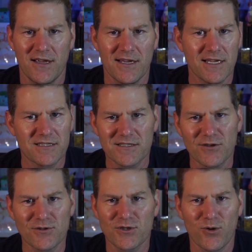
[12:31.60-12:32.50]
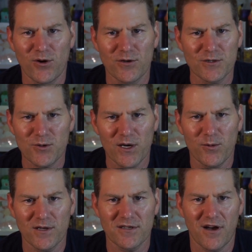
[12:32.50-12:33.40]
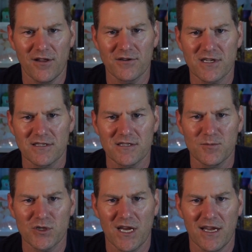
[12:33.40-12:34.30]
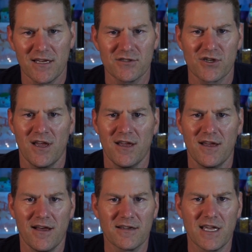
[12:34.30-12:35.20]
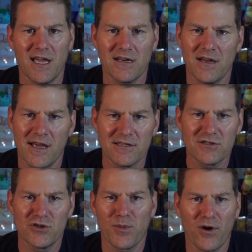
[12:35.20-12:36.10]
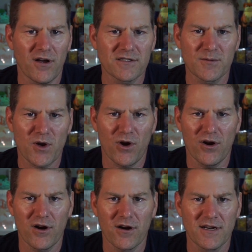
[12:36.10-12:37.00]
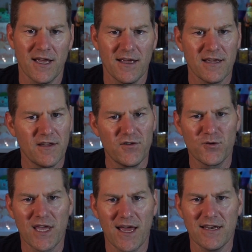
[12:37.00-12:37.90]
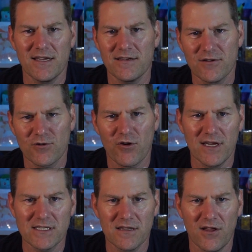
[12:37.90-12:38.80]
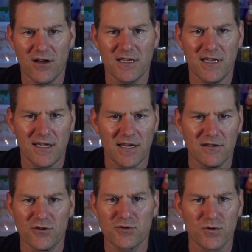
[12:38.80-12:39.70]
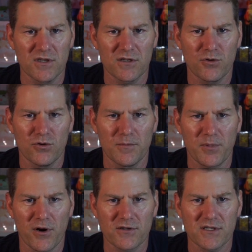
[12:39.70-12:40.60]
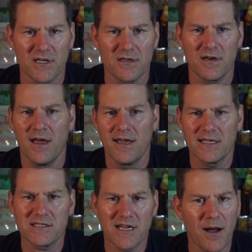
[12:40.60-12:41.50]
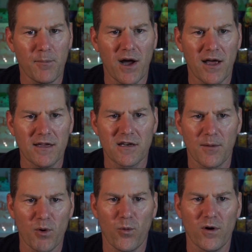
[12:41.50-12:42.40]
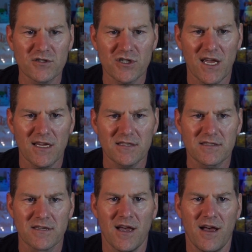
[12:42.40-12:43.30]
It's still $221 and some change. Again, super awesome card. If you get it, you're crazy lucky. It looks really cool in person. It's not my number 1 chase.